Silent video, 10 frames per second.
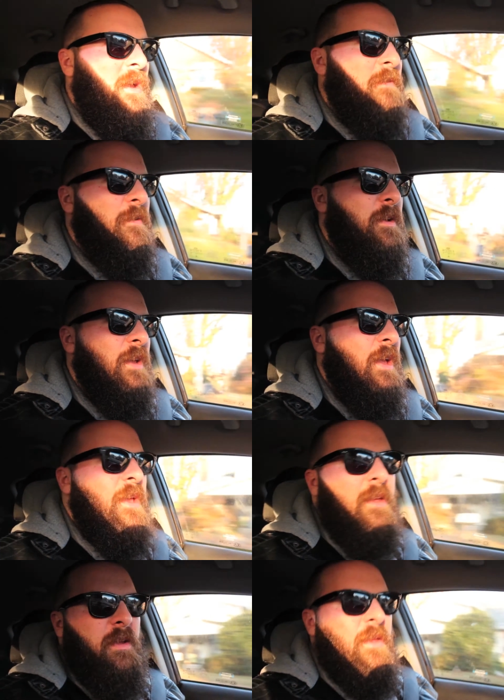every
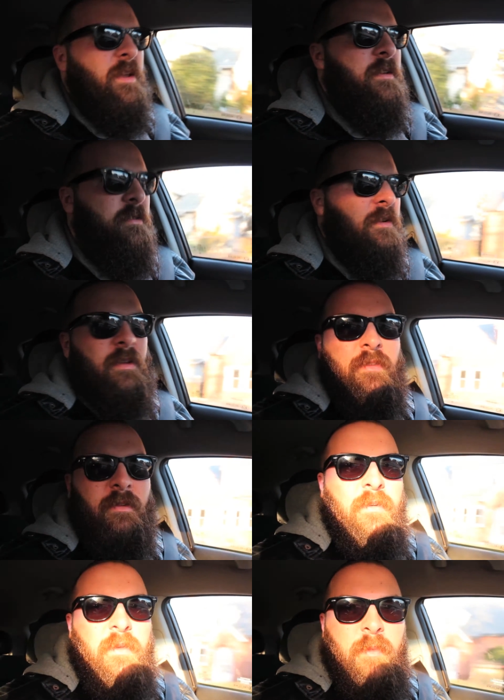day, it'll get easier and easier to do